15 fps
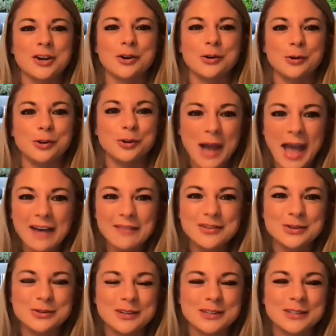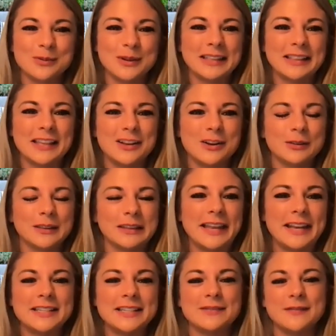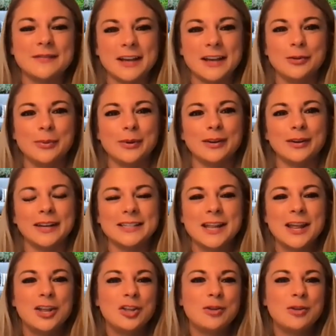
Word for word: you have interest so we can let you know what the latest availability is.